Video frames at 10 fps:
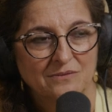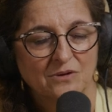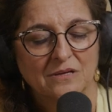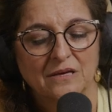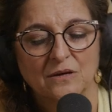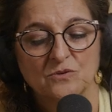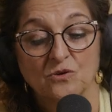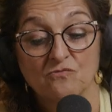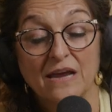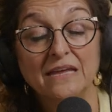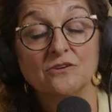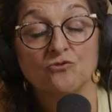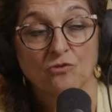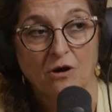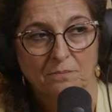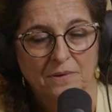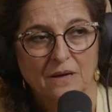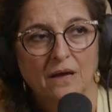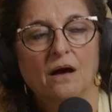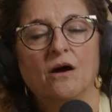So there was already a drop, a
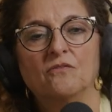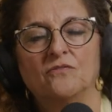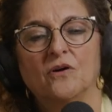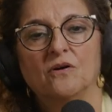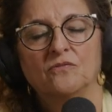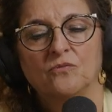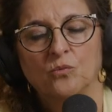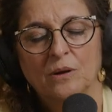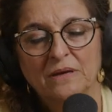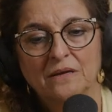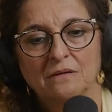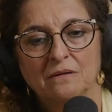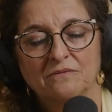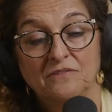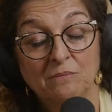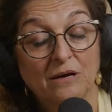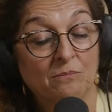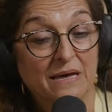drop yeah. of, of women, on female what,